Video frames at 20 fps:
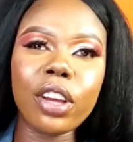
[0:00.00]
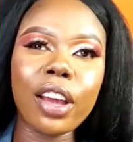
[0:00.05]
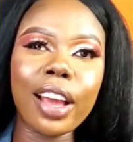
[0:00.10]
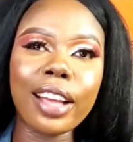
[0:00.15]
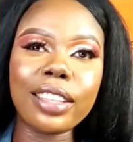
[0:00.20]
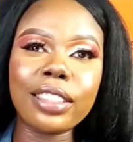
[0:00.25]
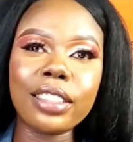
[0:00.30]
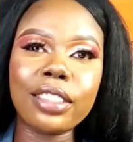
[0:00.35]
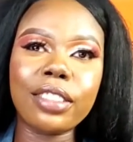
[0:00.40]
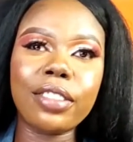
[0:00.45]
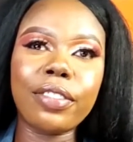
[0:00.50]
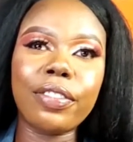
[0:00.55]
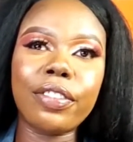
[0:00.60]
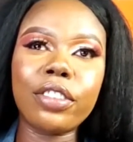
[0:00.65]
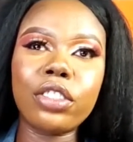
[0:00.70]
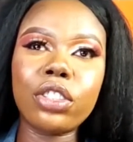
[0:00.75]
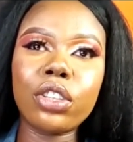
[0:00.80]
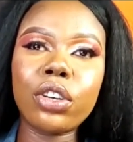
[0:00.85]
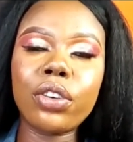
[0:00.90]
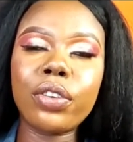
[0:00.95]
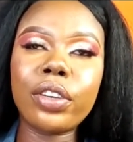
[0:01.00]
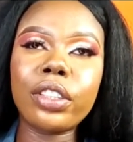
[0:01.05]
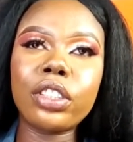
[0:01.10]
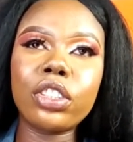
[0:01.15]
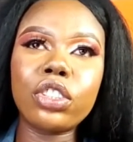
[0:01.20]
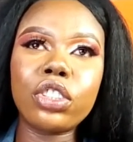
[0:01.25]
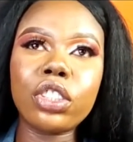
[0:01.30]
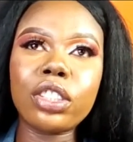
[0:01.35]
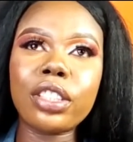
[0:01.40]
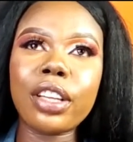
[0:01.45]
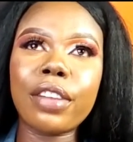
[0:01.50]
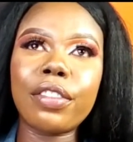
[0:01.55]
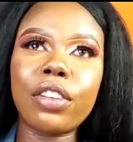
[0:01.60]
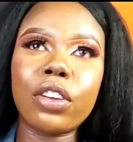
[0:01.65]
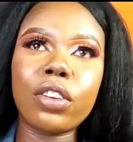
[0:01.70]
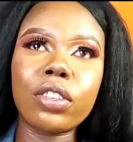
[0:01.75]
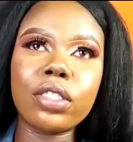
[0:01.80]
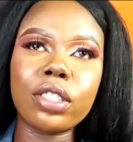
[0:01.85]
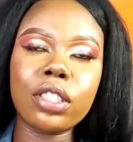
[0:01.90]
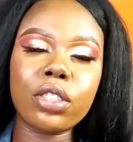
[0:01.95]
edited the video already, you just have the
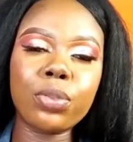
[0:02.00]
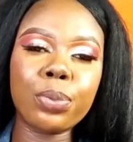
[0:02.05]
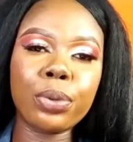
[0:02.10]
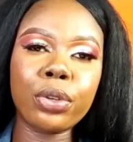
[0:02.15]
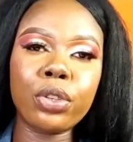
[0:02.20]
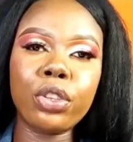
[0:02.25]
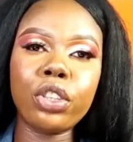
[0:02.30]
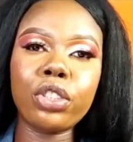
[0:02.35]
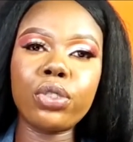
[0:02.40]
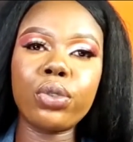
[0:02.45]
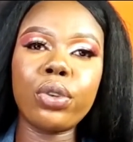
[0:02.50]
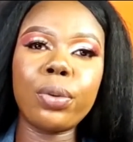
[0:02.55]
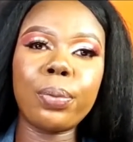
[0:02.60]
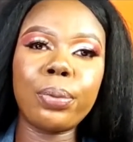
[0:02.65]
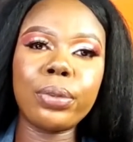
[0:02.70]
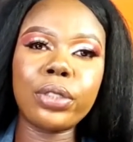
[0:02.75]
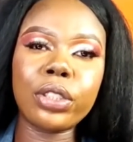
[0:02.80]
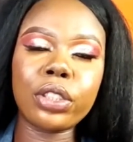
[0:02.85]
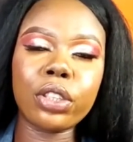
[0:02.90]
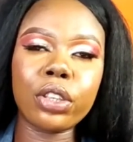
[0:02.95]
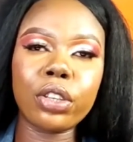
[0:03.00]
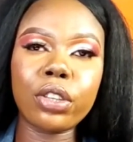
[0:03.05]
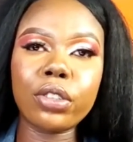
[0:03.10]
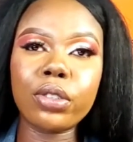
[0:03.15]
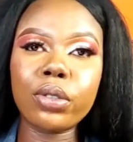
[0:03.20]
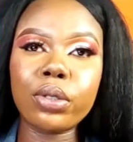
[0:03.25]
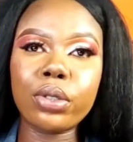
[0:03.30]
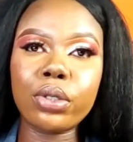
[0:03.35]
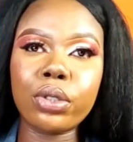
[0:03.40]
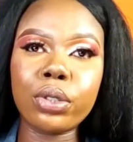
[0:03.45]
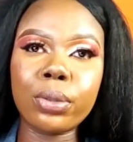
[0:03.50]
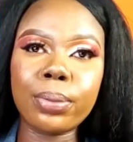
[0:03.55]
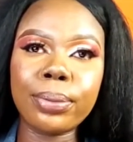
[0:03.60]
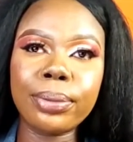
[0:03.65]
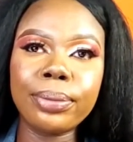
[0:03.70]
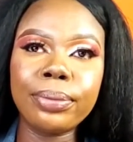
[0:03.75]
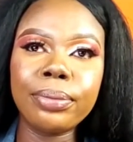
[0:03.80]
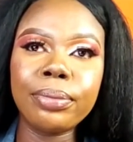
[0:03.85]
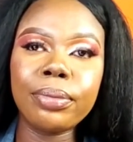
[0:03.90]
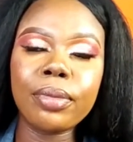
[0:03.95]
content, but you just want to put it on your YouTube.
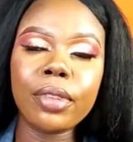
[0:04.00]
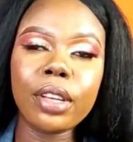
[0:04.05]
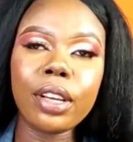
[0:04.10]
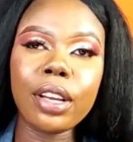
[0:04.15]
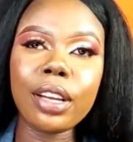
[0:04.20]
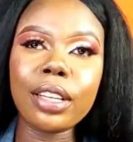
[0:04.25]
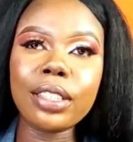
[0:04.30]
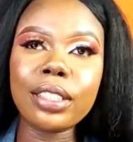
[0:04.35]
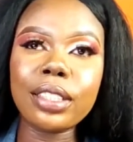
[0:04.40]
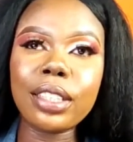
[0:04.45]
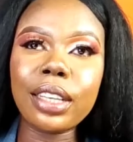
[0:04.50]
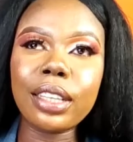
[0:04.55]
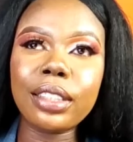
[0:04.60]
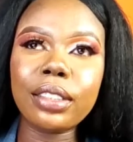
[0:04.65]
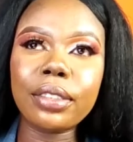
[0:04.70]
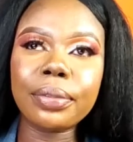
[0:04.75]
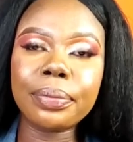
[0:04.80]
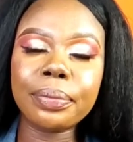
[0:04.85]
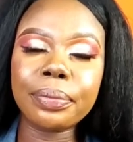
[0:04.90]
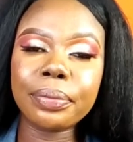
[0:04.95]
Understand?